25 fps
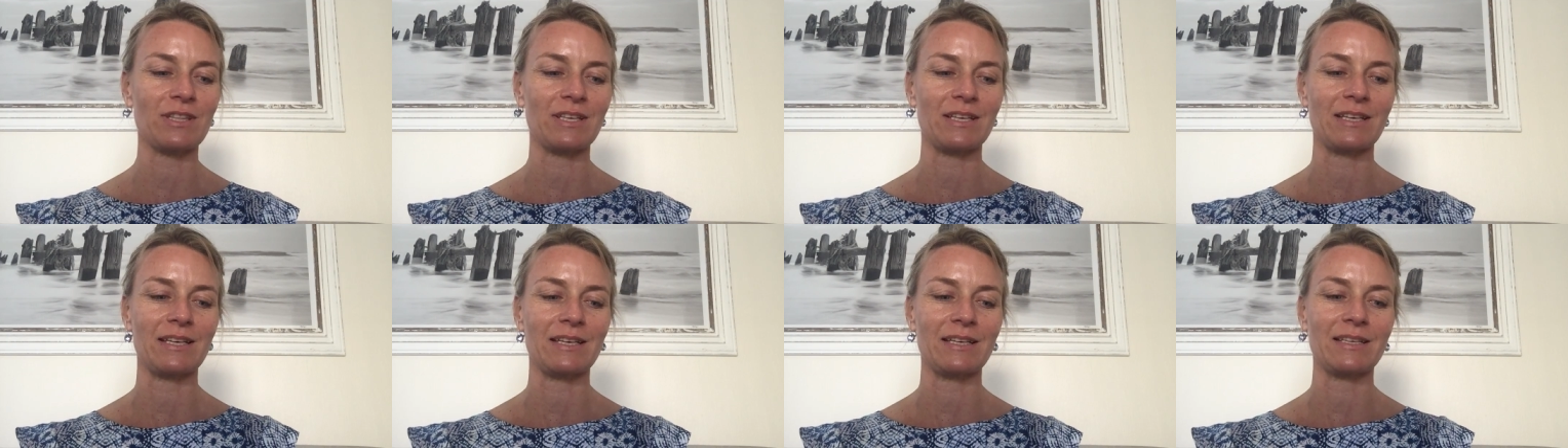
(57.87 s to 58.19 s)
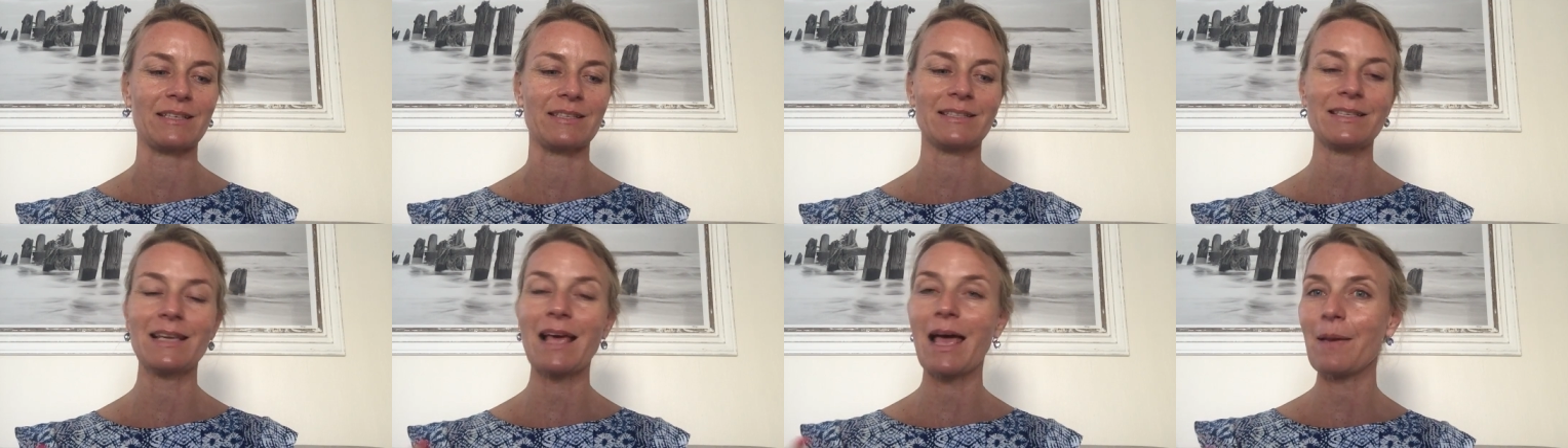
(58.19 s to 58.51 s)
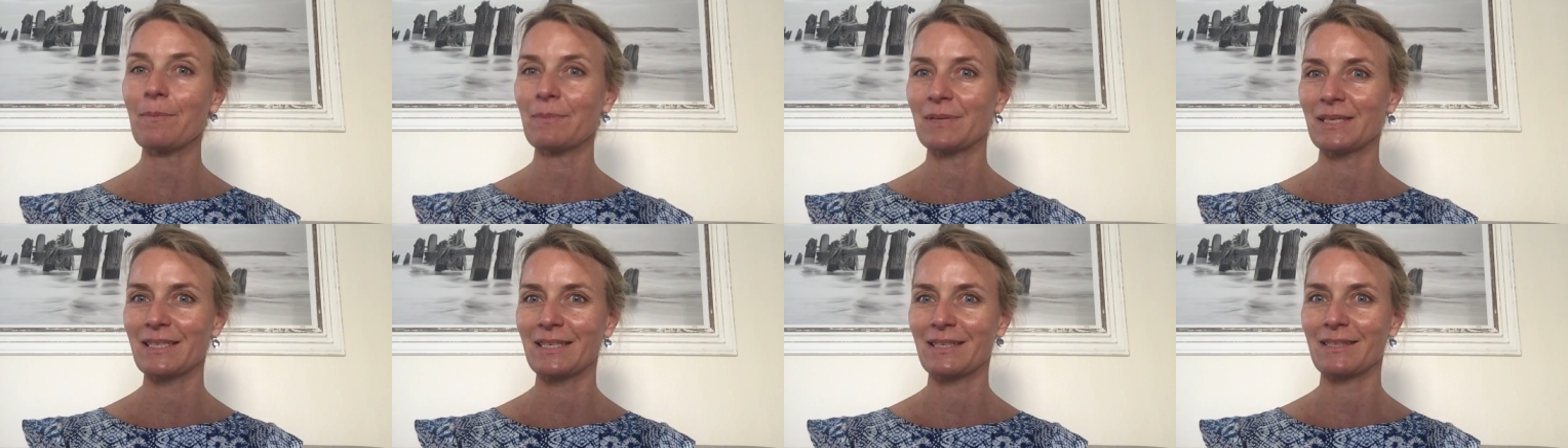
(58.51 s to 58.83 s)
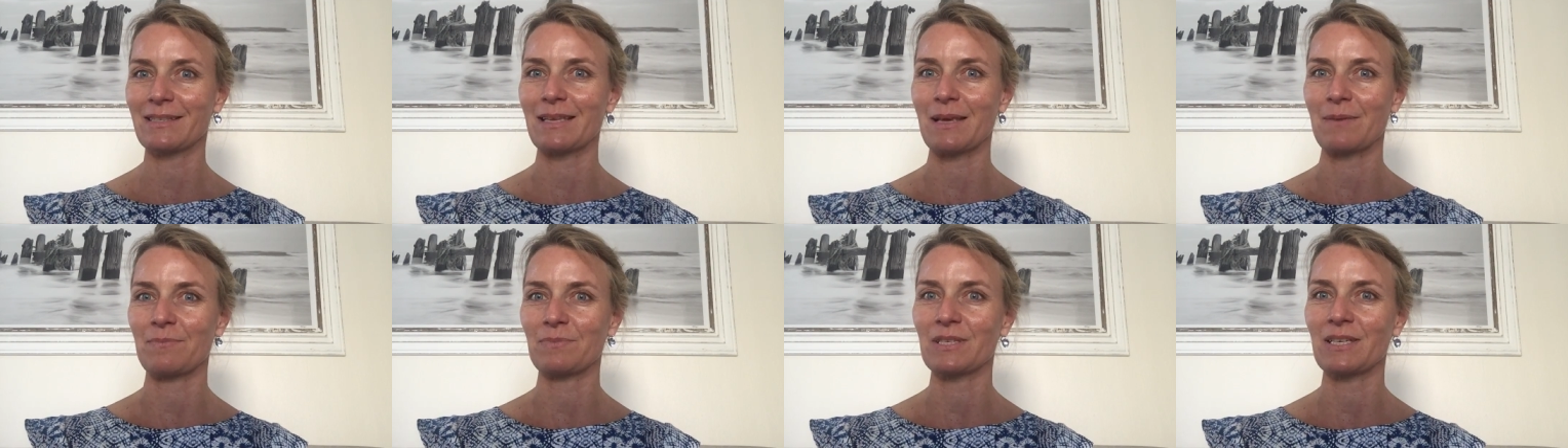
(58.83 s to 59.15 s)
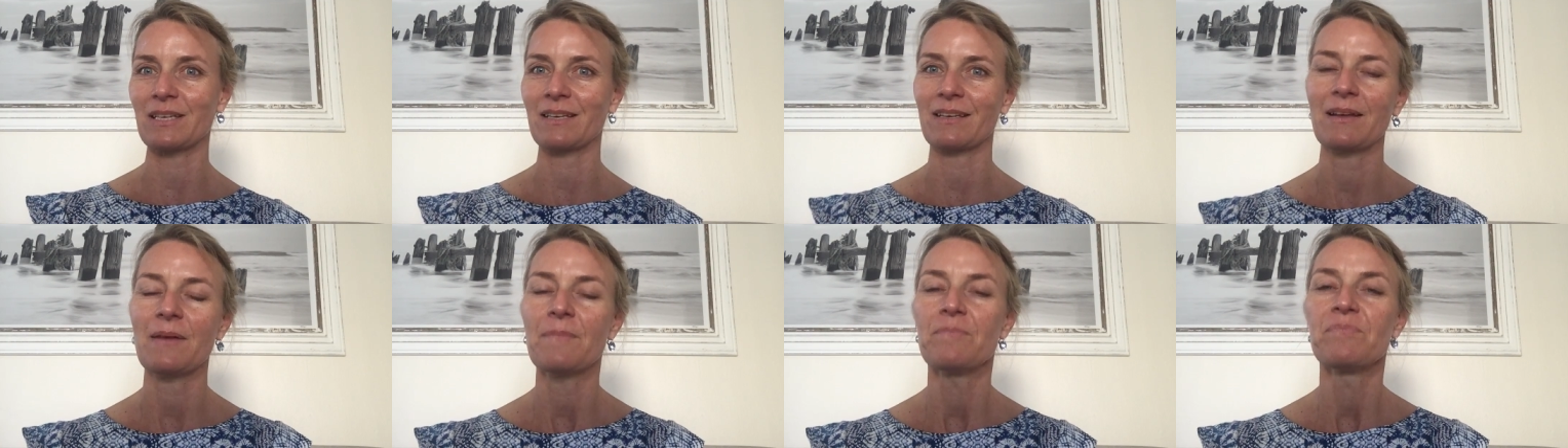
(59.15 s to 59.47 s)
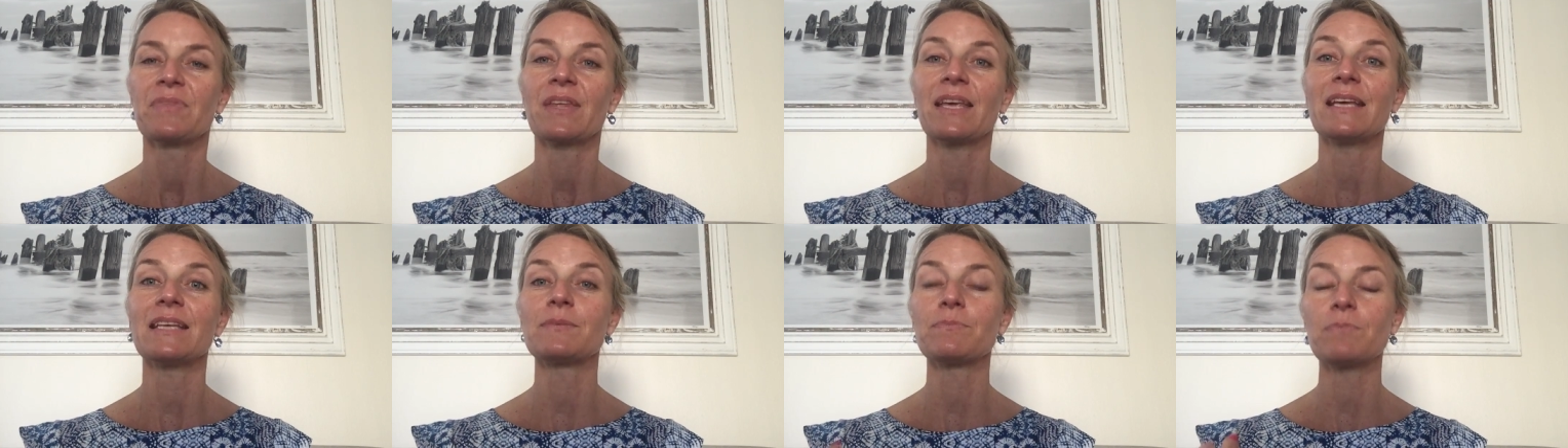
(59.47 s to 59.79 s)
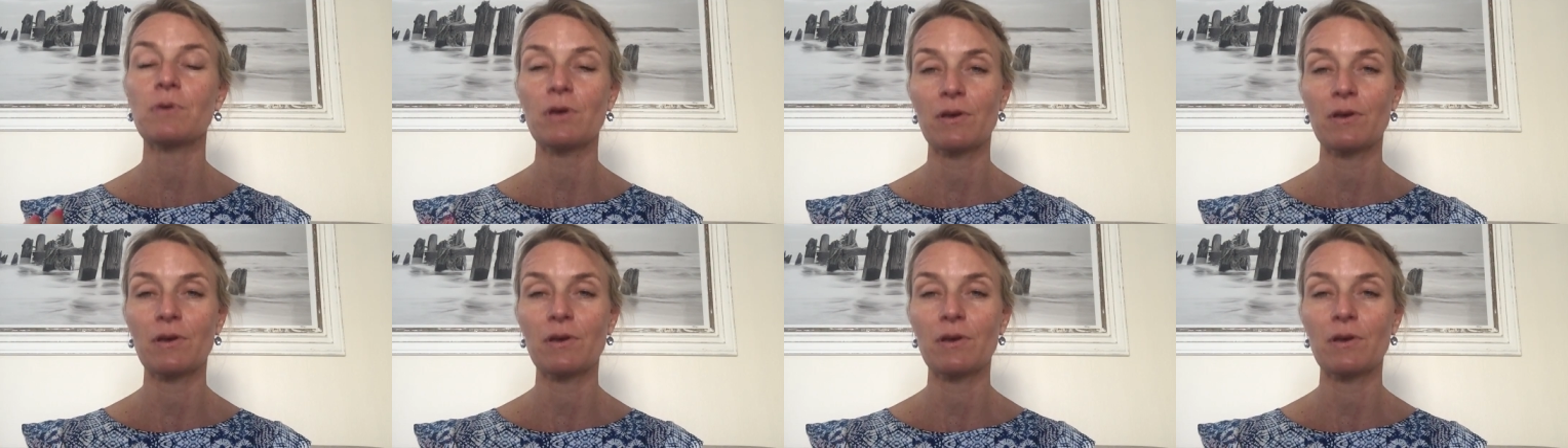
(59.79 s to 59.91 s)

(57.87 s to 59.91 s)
the time interceptor, is